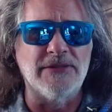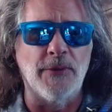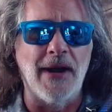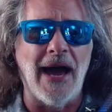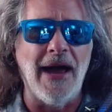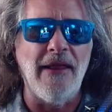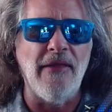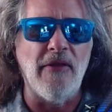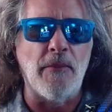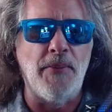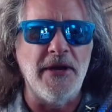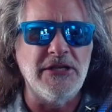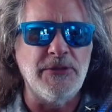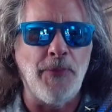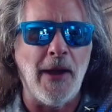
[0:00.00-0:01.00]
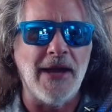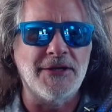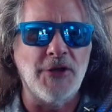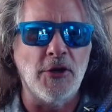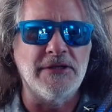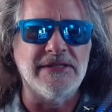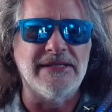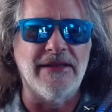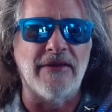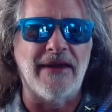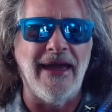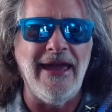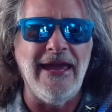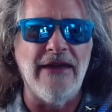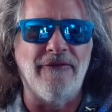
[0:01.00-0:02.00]
when out of the pitch-black darkness of the
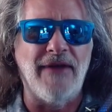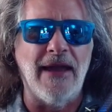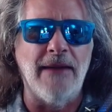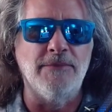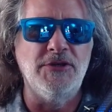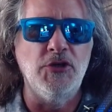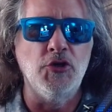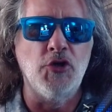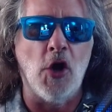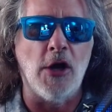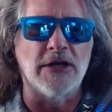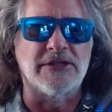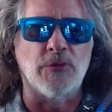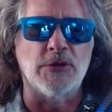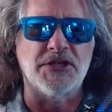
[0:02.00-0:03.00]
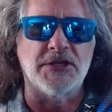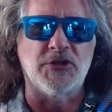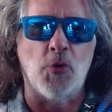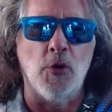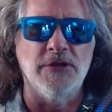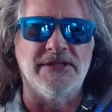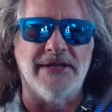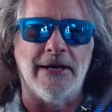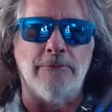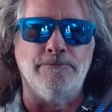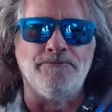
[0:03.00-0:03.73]
cave came two dogs rushing towards them.